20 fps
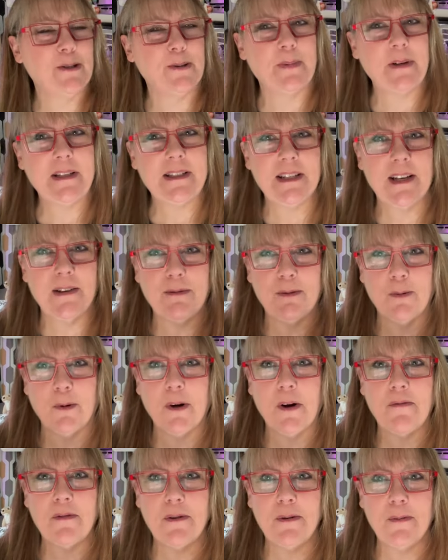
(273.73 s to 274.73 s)
your pizza oven,
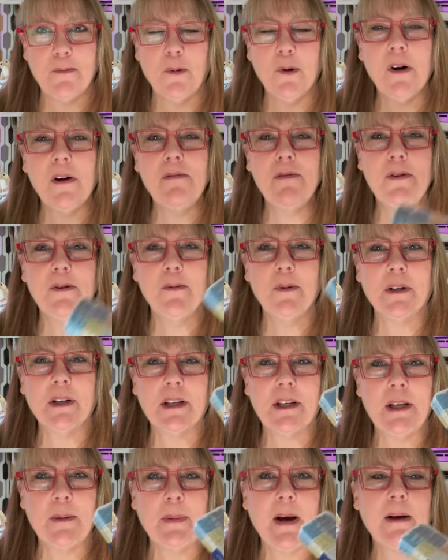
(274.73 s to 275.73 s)
wherever you, wherever you want
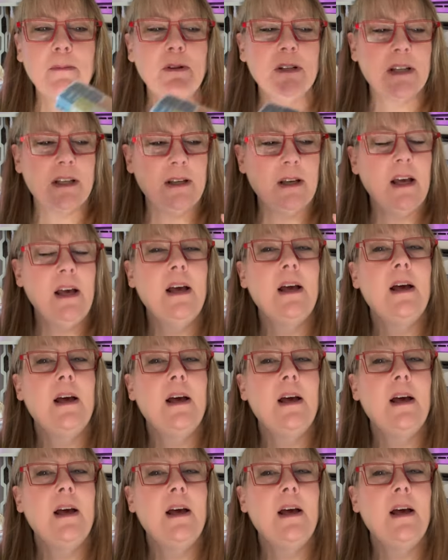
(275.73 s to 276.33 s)
to keep. I would keep,